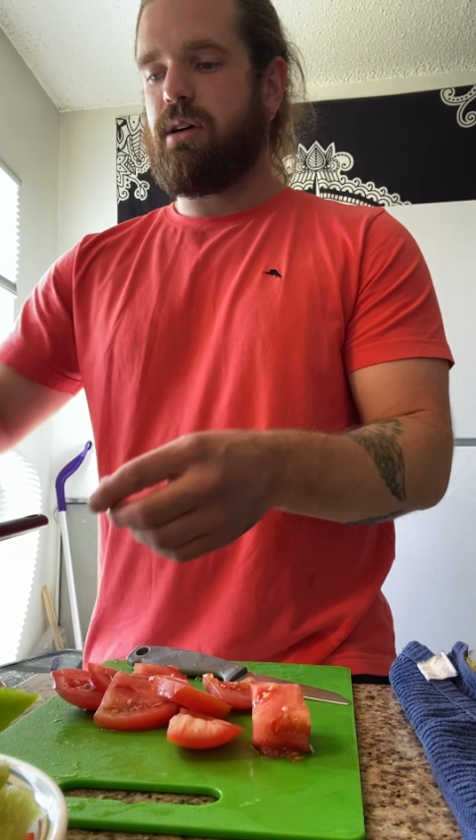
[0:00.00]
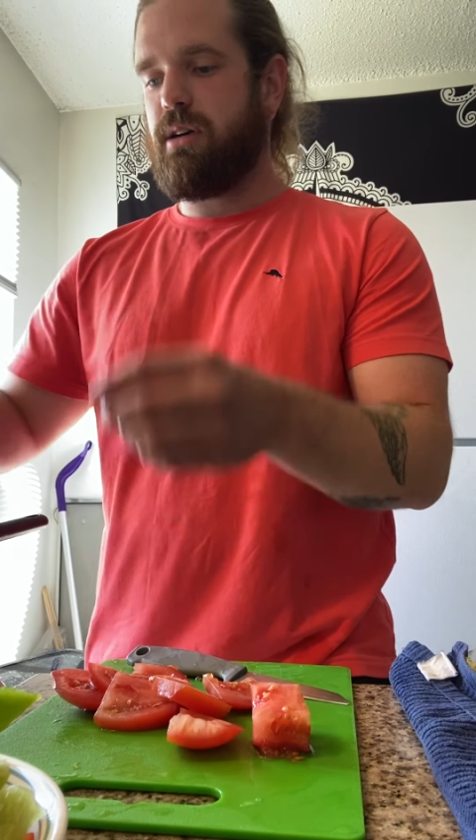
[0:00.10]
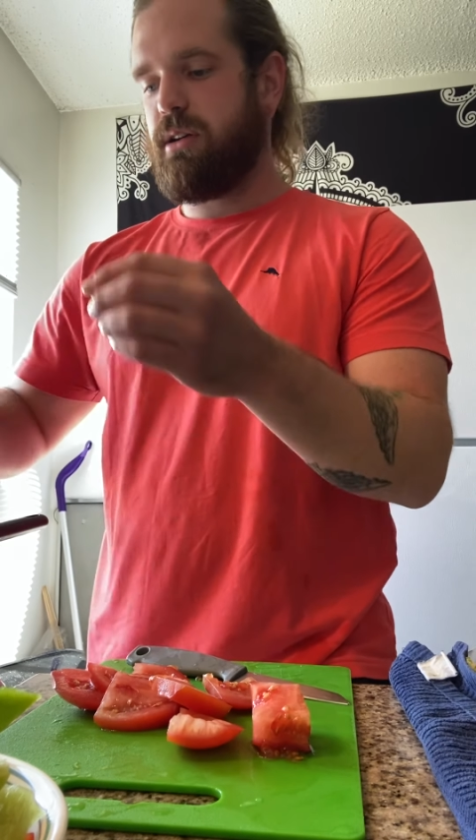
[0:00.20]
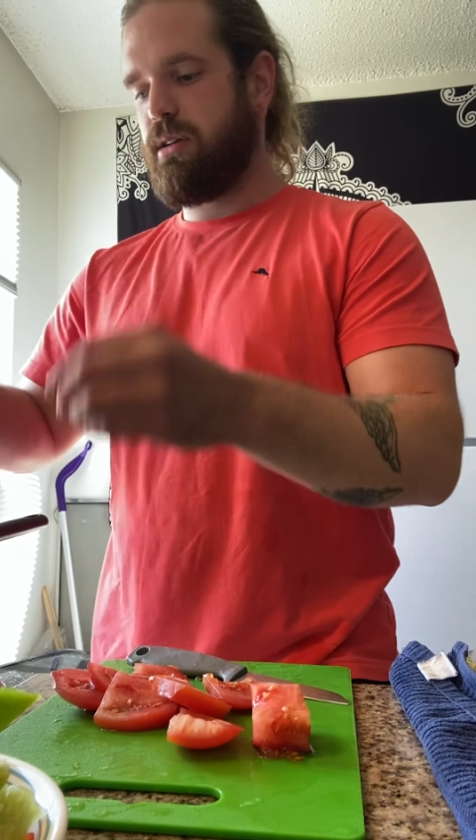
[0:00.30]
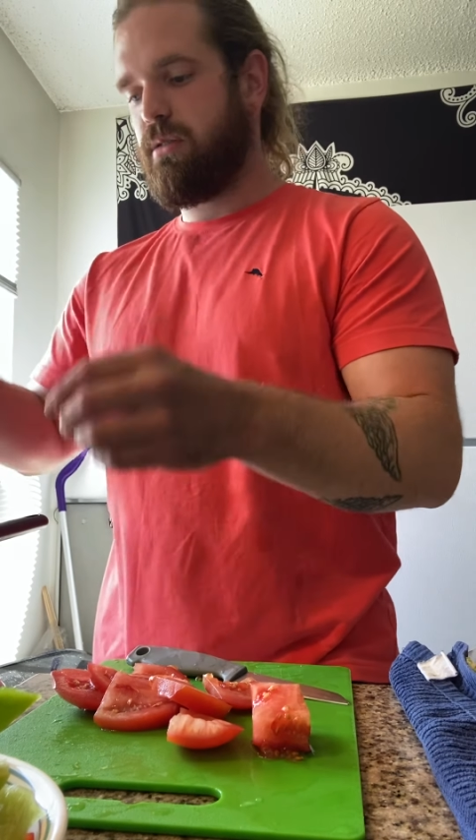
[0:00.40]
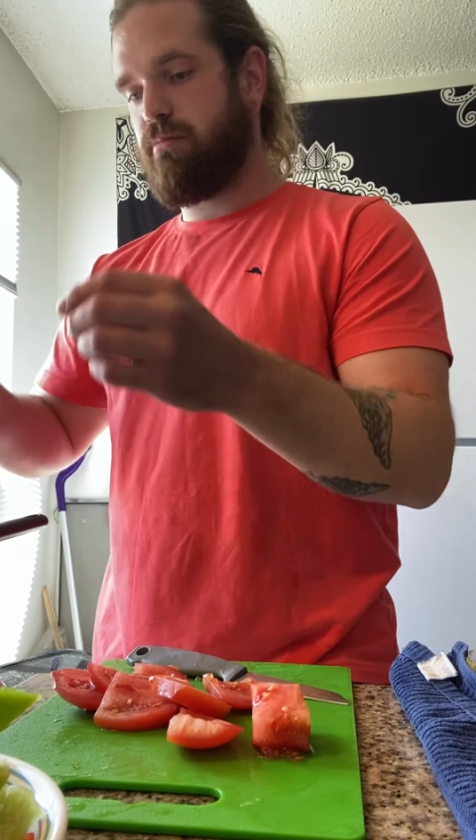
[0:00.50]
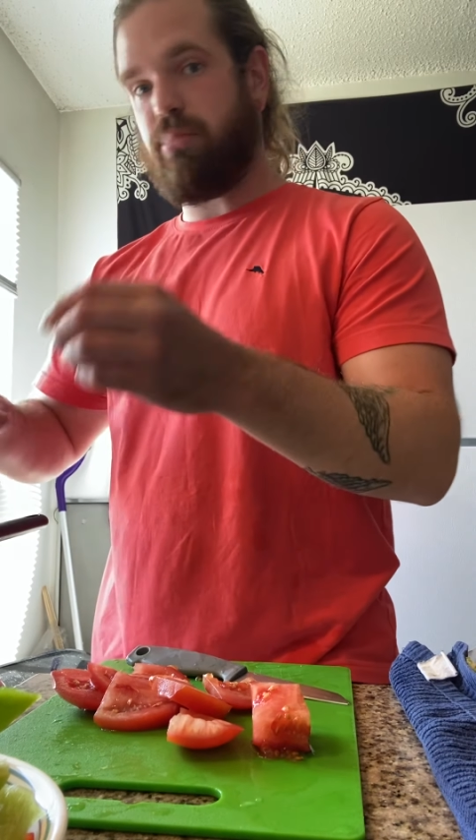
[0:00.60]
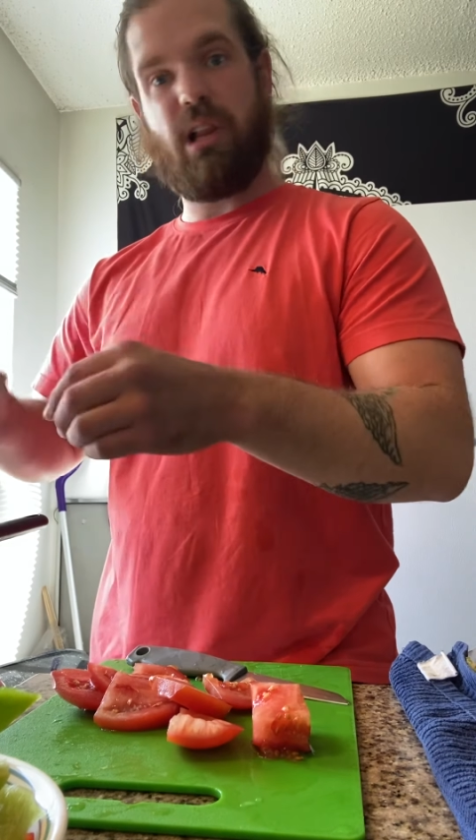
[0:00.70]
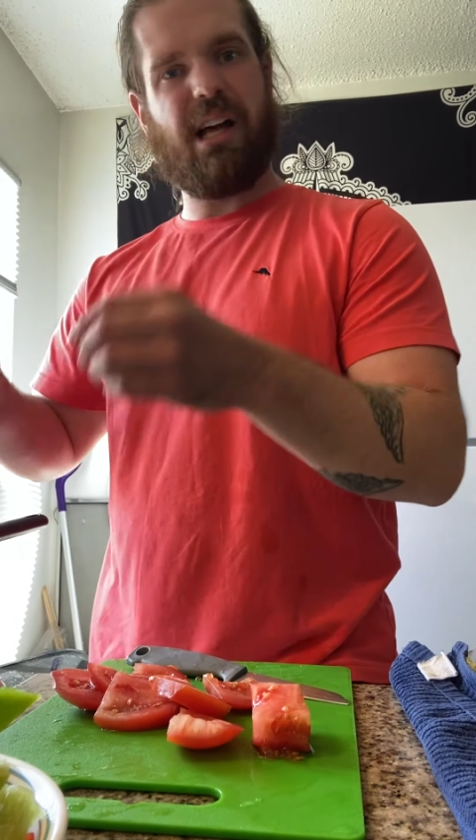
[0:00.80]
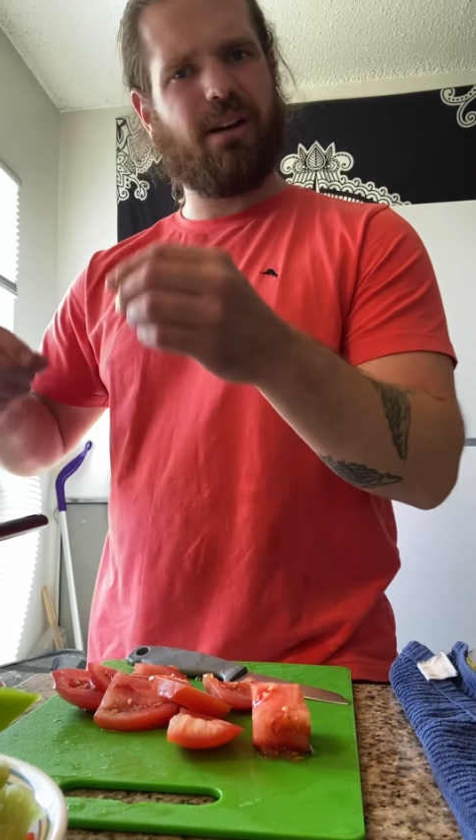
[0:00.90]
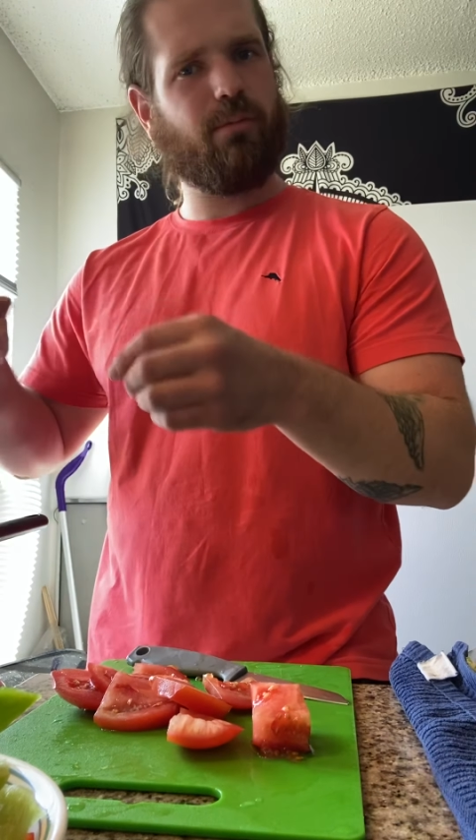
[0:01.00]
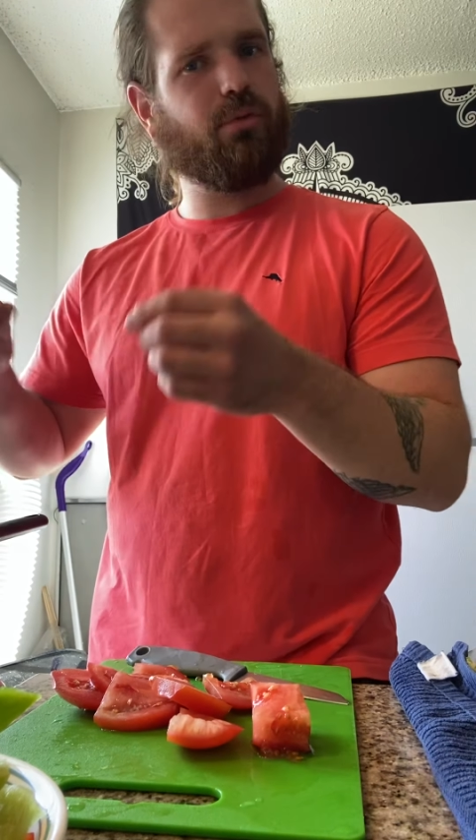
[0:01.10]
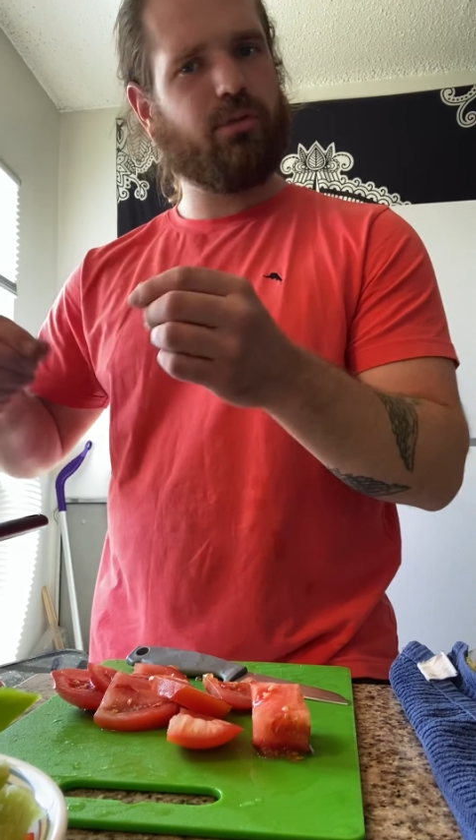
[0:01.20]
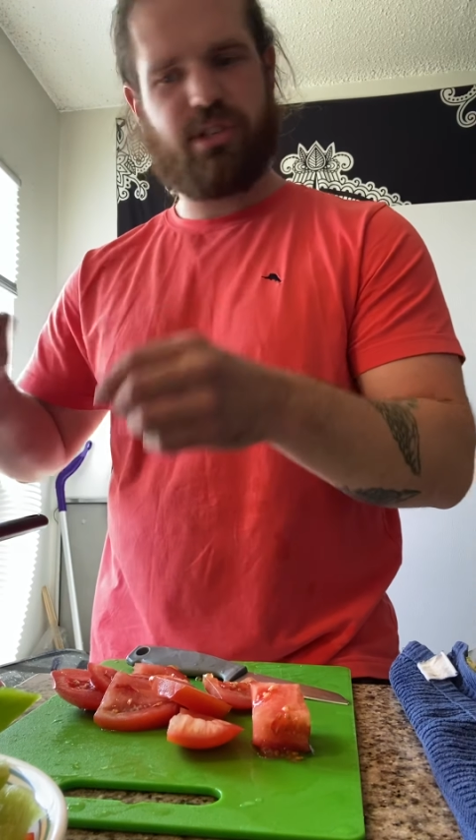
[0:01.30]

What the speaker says: you know, pliable. Is